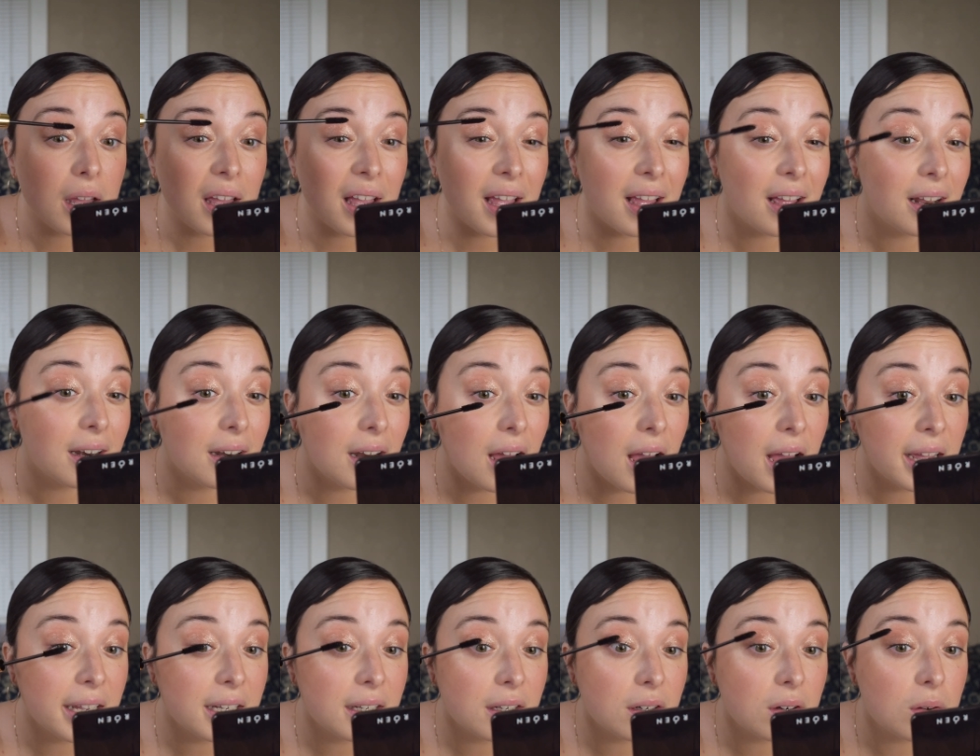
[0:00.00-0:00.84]
and
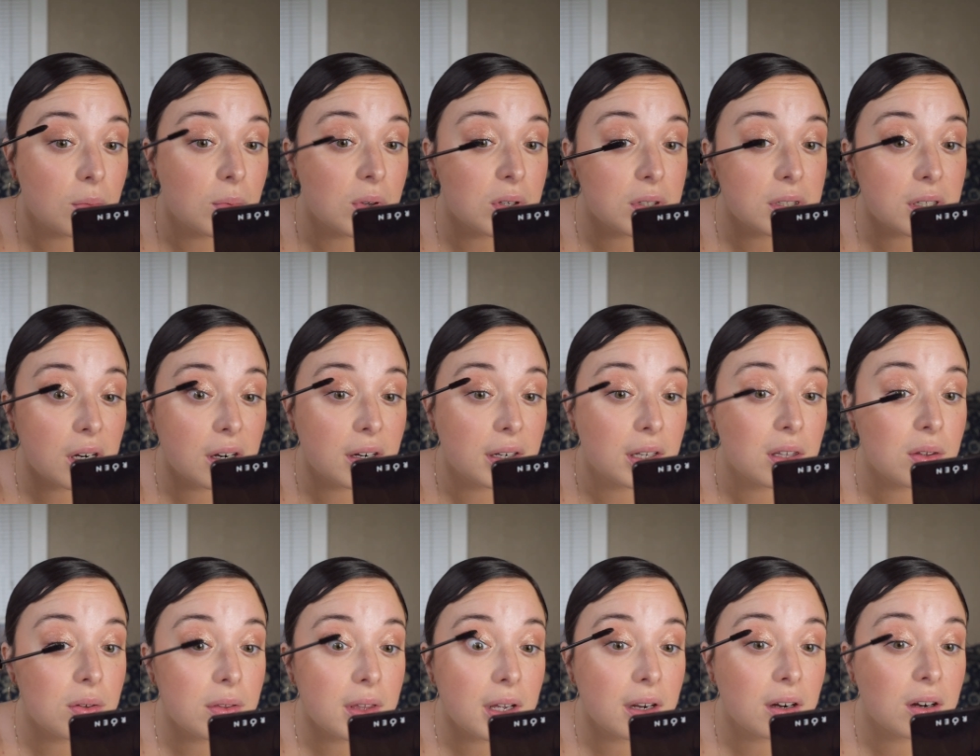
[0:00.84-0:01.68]
I could almost
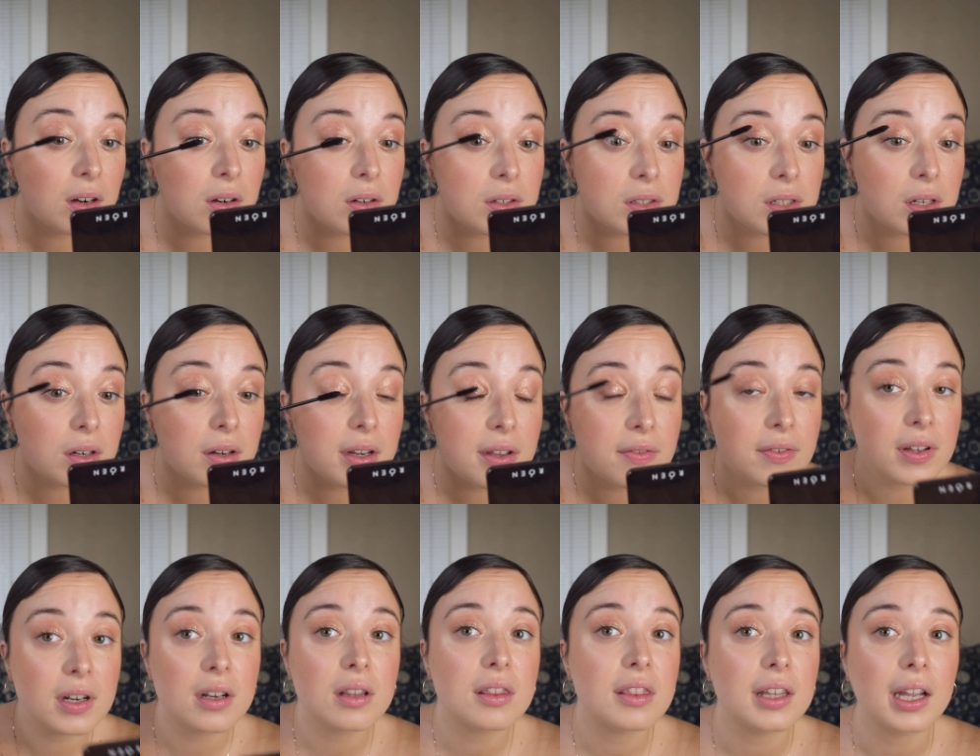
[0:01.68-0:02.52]
argue that hers are
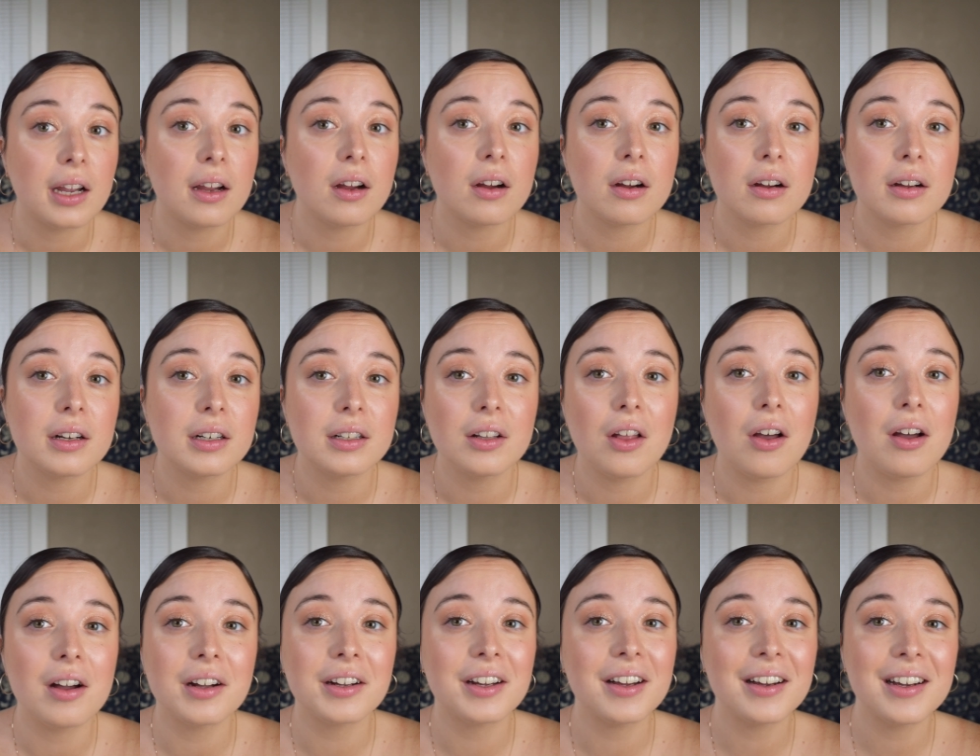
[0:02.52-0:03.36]
even thicker and
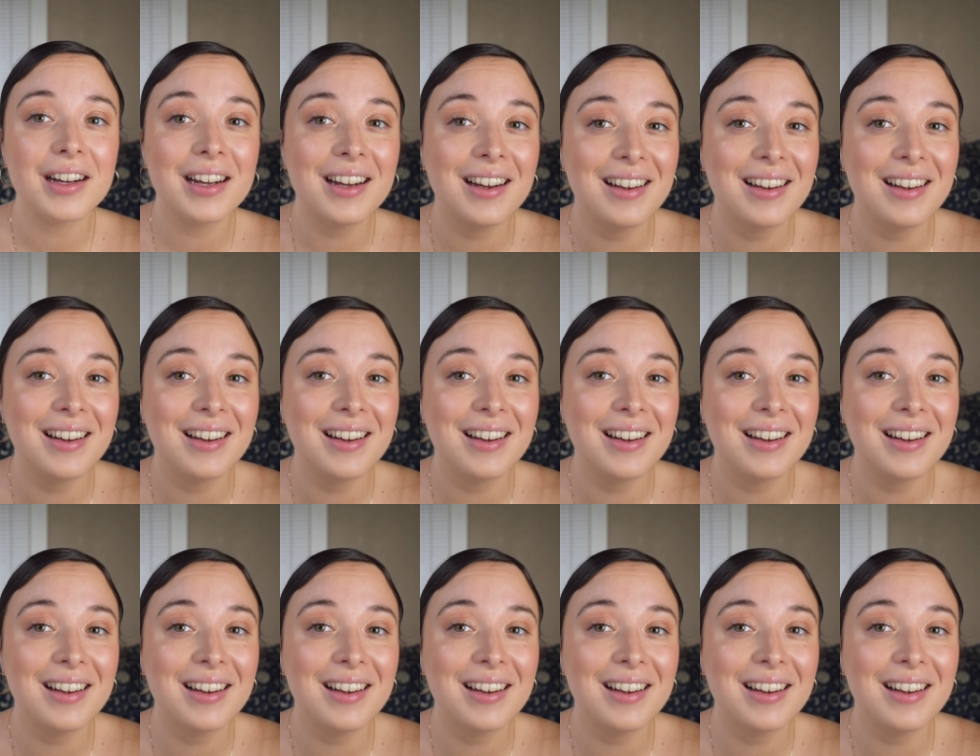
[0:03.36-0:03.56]
longer.